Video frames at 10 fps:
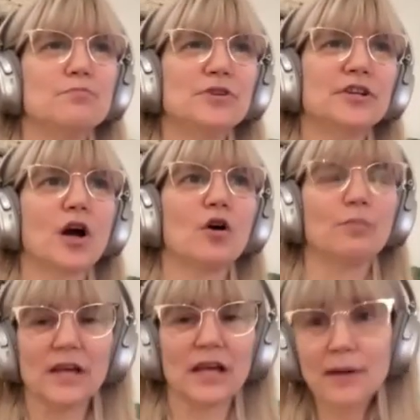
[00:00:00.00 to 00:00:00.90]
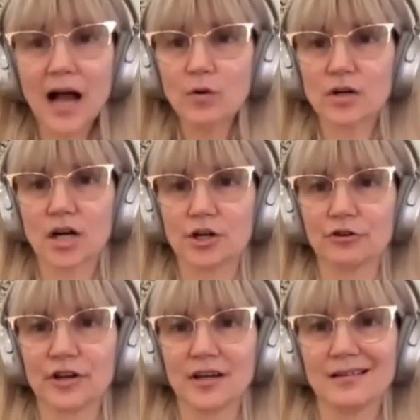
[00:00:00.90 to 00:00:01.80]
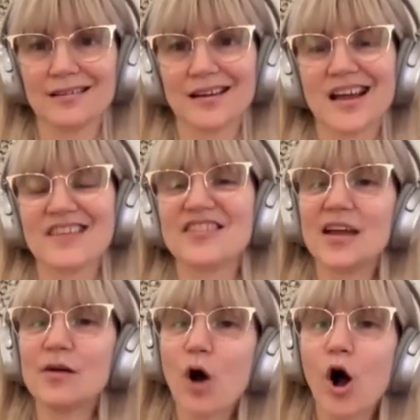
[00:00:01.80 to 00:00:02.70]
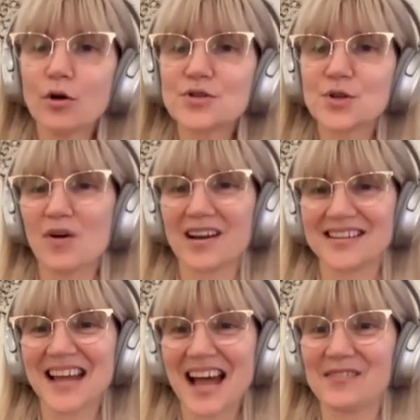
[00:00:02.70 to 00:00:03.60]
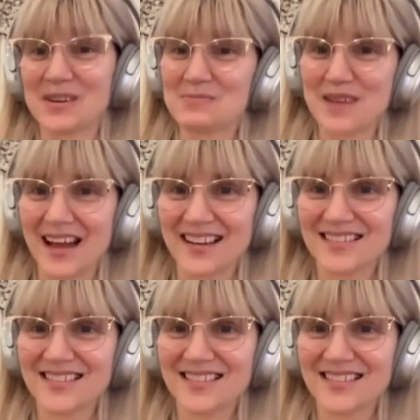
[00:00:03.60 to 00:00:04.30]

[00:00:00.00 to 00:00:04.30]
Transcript: you know, being power hungry, they also wanted to have an impact.